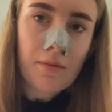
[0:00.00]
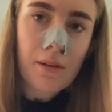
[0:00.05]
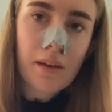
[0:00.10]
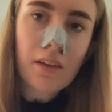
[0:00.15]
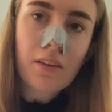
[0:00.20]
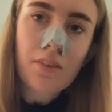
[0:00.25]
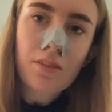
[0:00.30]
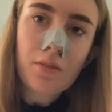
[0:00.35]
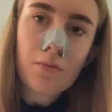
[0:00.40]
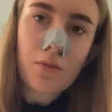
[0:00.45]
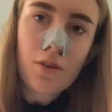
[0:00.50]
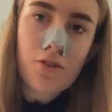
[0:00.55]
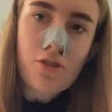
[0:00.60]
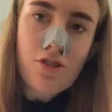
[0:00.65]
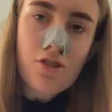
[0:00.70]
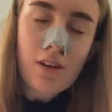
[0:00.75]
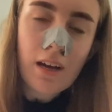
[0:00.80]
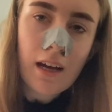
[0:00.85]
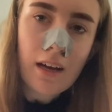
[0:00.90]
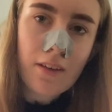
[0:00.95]
to make us some
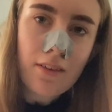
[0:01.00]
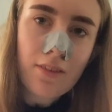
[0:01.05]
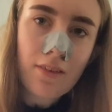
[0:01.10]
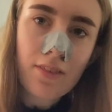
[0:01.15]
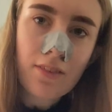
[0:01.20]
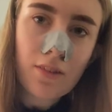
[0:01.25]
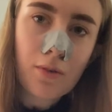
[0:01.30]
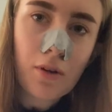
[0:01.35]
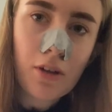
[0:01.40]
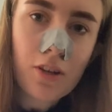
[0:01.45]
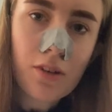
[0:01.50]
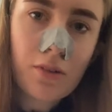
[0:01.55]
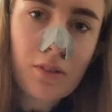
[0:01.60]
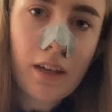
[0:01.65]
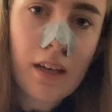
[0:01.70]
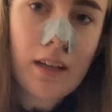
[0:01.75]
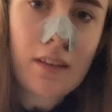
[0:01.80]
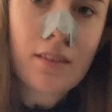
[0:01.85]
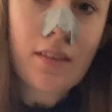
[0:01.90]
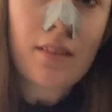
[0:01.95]
lunch guys. So what you'll
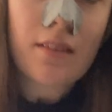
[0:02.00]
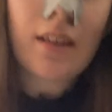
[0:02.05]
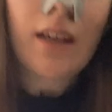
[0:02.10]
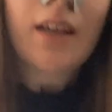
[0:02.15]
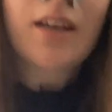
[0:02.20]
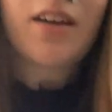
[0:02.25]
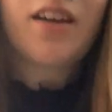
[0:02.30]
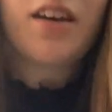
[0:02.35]
need is like